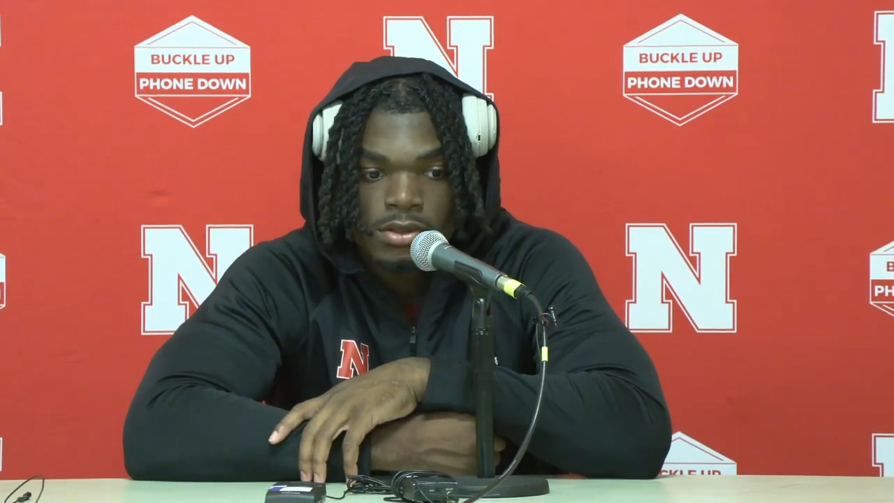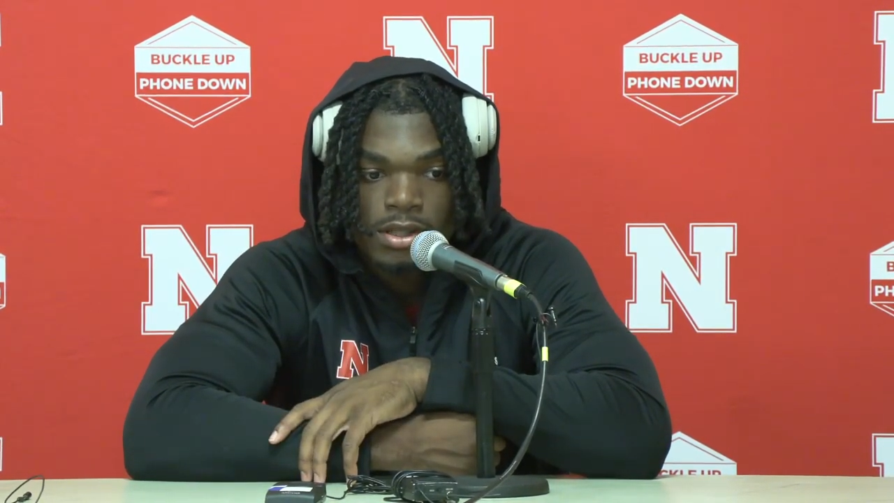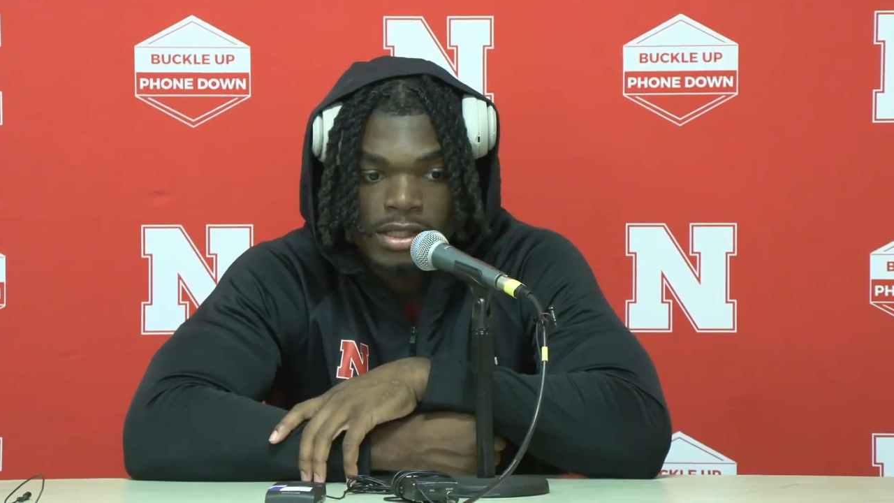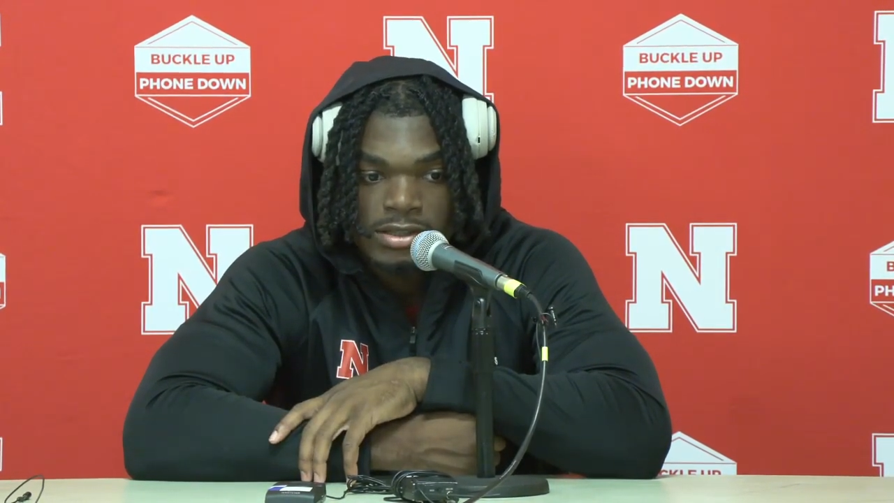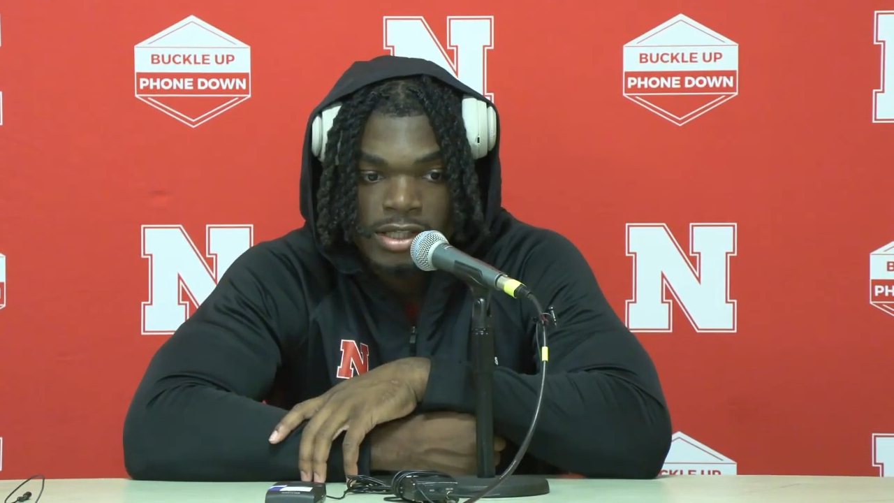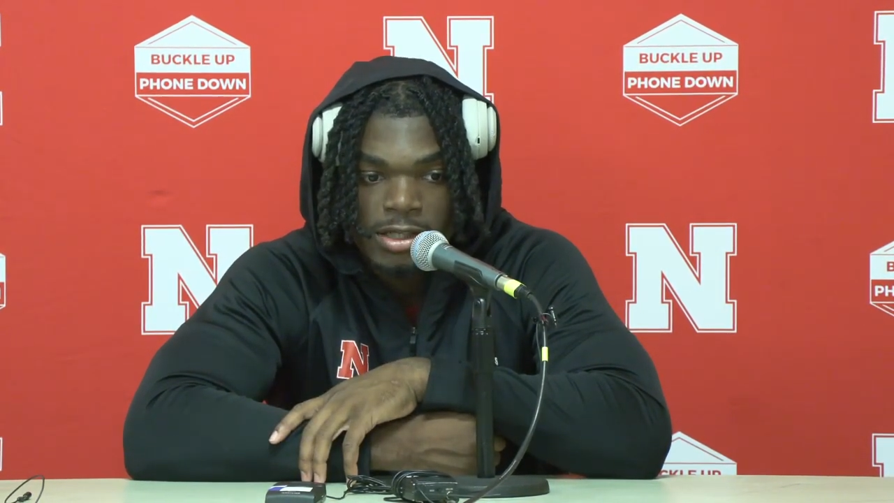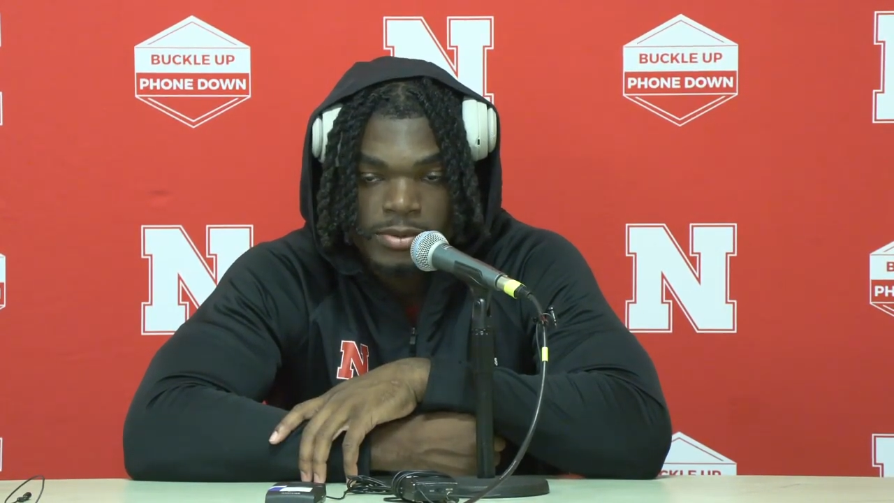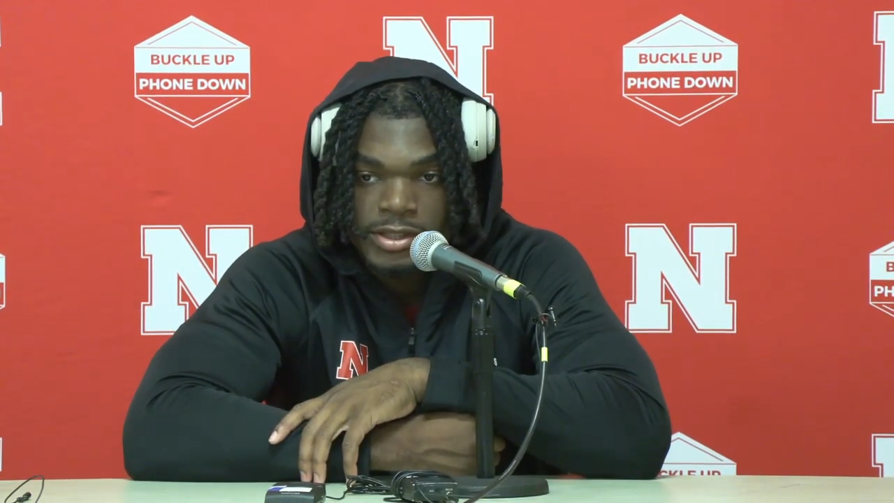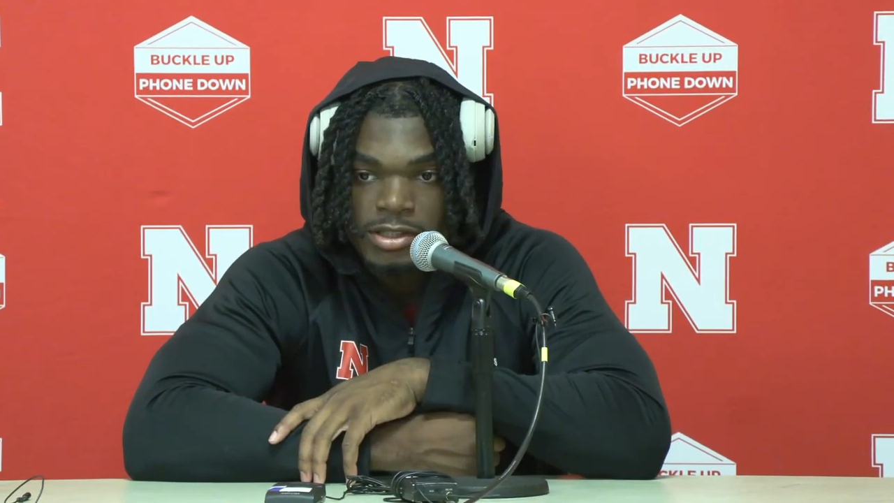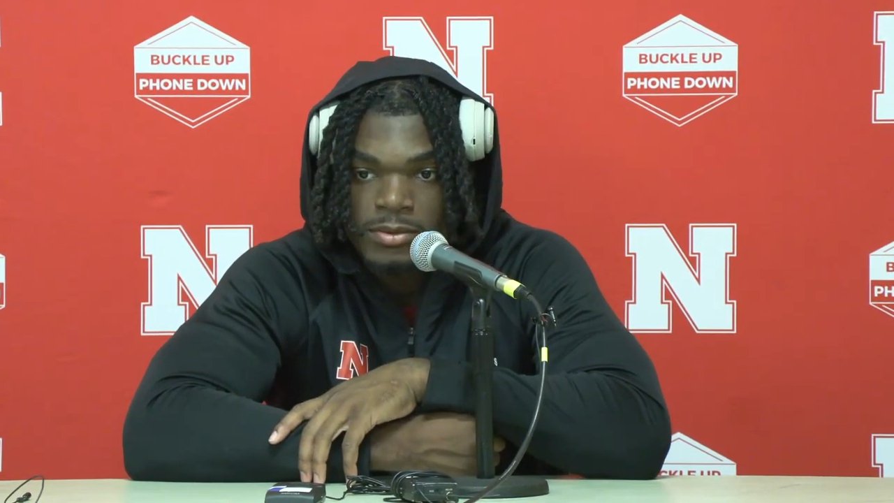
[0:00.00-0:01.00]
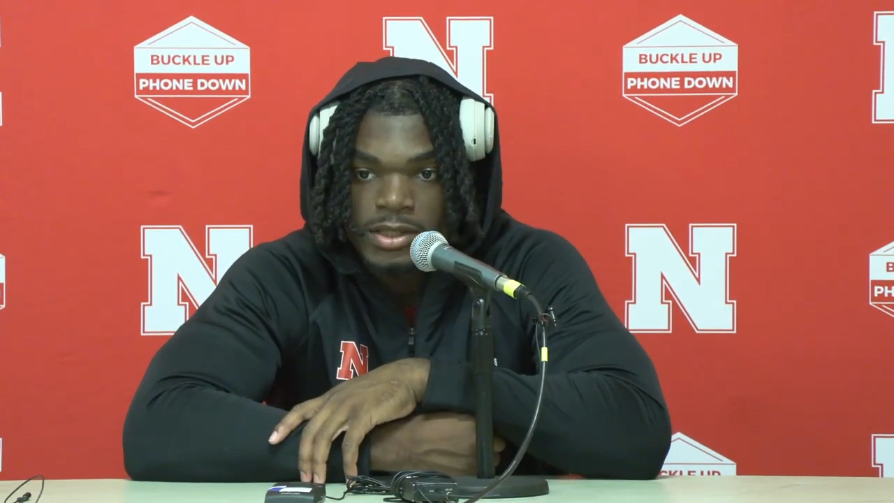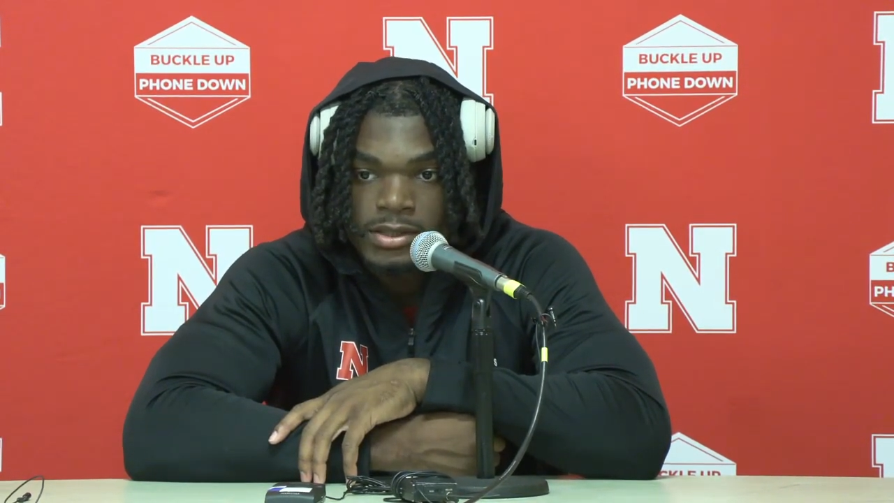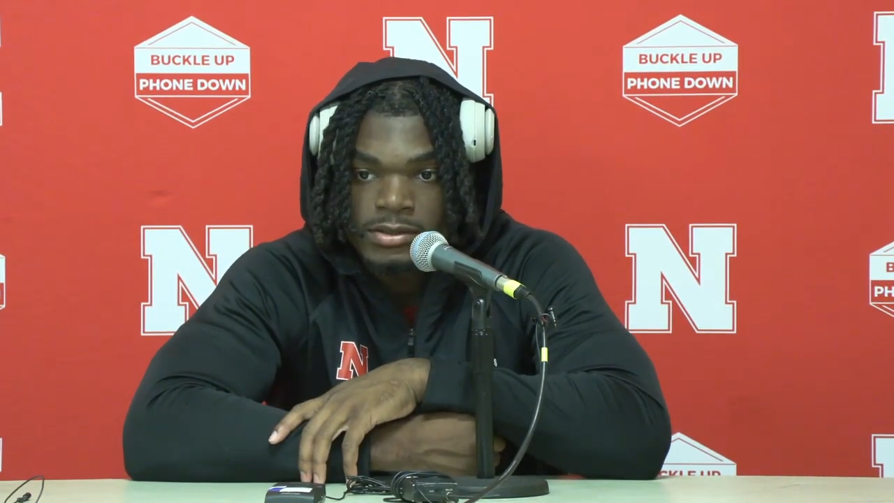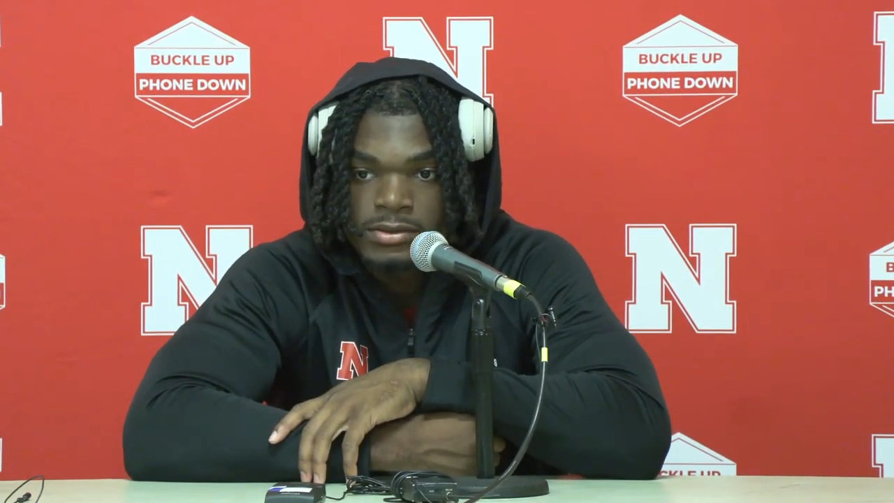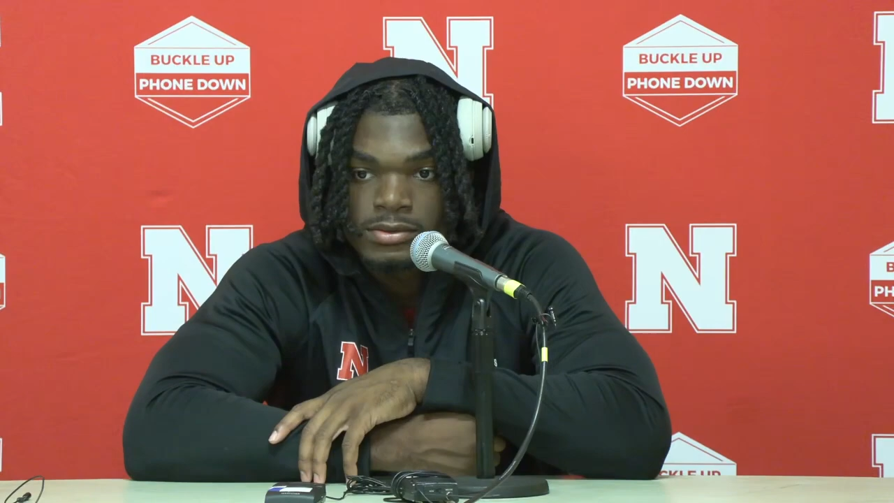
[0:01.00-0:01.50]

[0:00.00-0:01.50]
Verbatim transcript: I just got to protect the ball